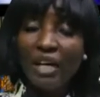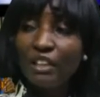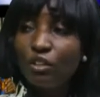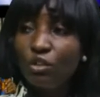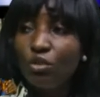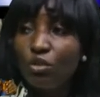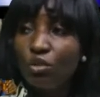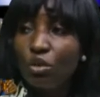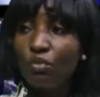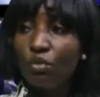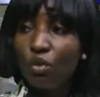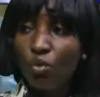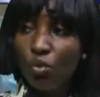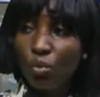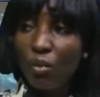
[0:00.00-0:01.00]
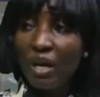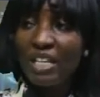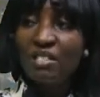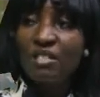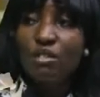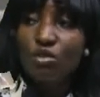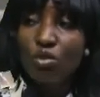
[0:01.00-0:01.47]
attitude of a woman
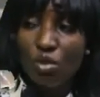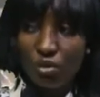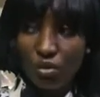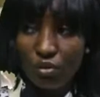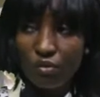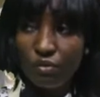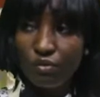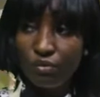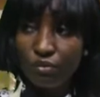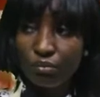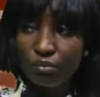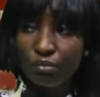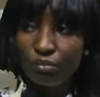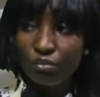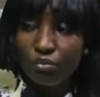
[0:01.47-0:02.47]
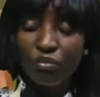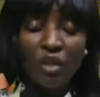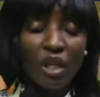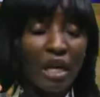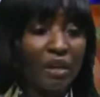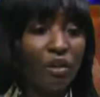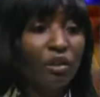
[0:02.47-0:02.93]
is a turn off.
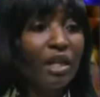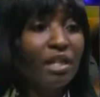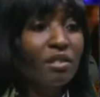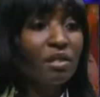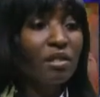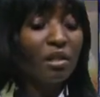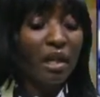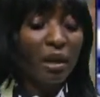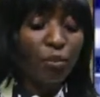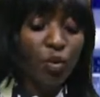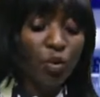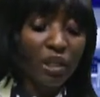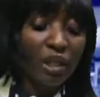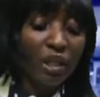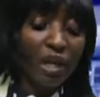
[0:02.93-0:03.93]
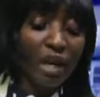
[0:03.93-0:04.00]
Another thing I'm looking